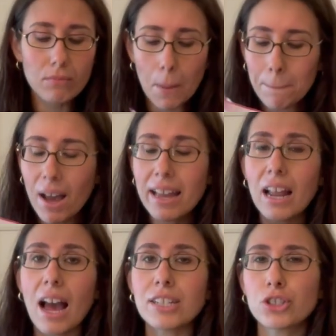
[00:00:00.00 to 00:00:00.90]
But
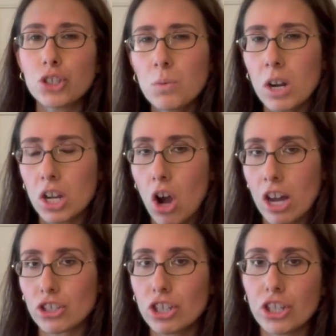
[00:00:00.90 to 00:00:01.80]
I do want to
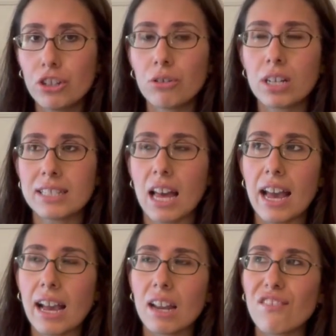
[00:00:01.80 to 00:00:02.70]
caution you, because I
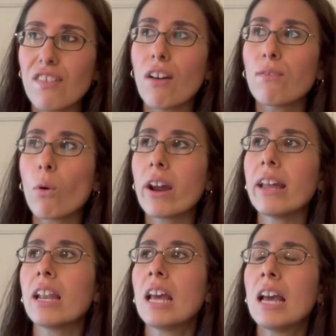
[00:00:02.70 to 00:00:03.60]
kind of fell for
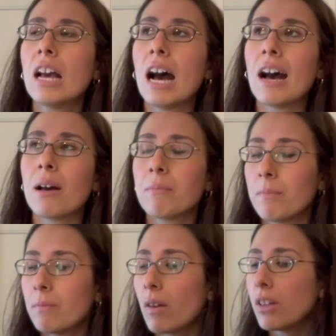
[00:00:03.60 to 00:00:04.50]
it.
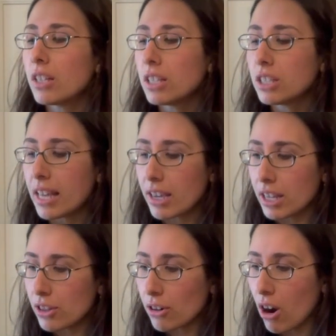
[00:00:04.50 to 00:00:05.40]
They
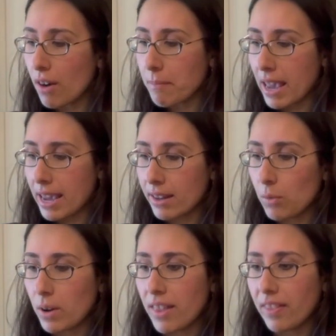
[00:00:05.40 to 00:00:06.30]
either are made
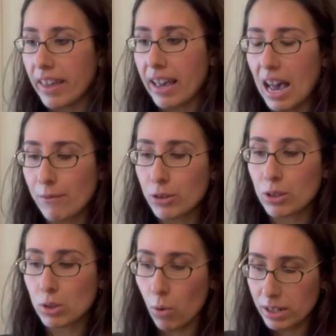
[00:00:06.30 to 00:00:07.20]
with like high
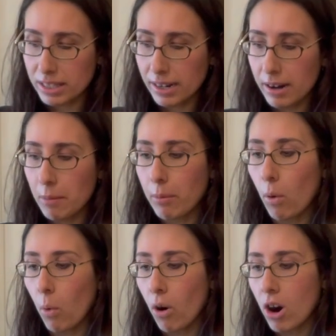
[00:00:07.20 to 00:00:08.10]
fructose corn syrup
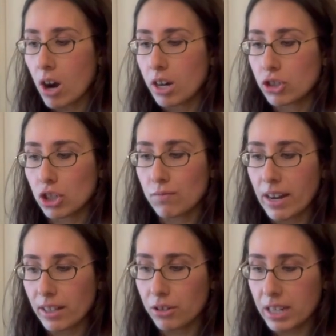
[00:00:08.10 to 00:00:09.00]
or just
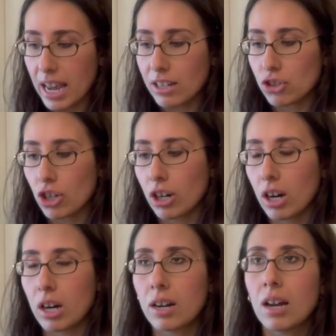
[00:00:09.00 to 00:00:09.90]
regular cane
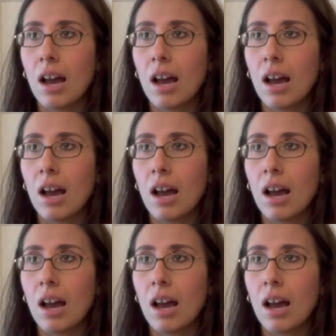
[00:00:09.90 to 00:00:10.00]
sugar,